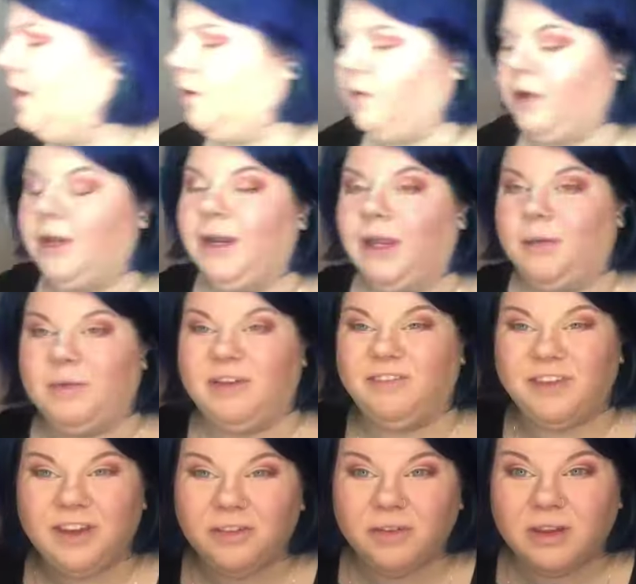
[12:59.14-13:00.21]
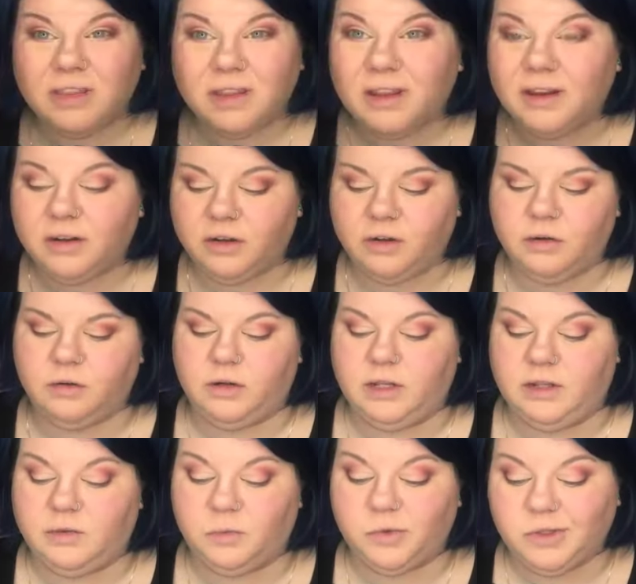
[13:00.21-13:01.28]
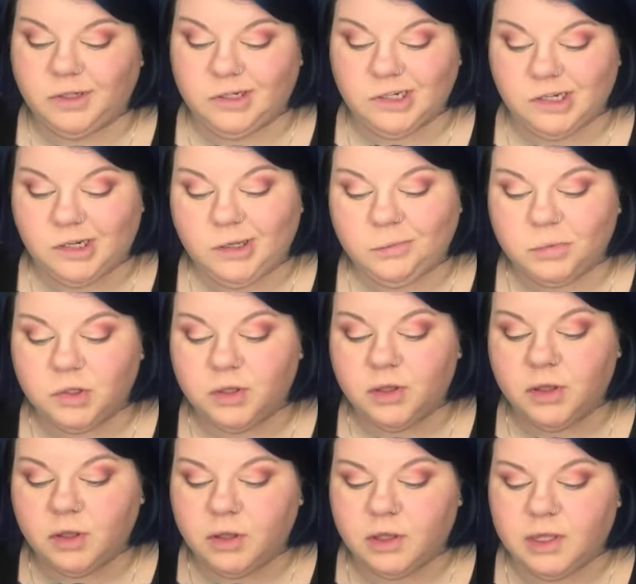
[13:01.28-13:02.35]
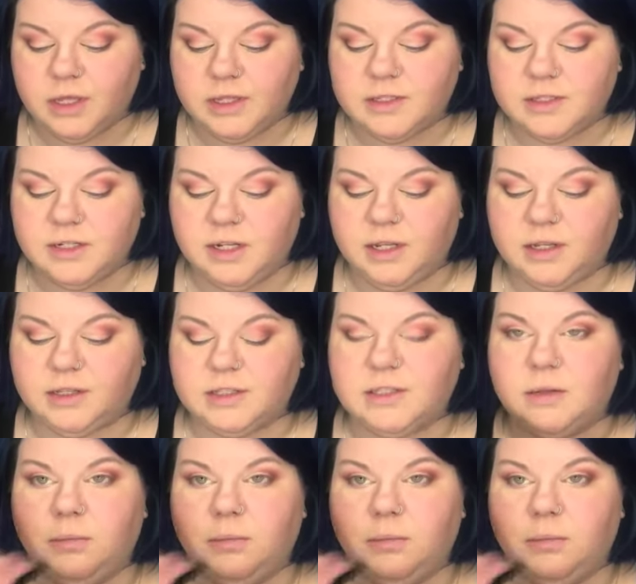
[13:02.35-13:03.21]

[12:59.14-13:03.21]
Right now, my favorite liner, and it's really cheap, is NYX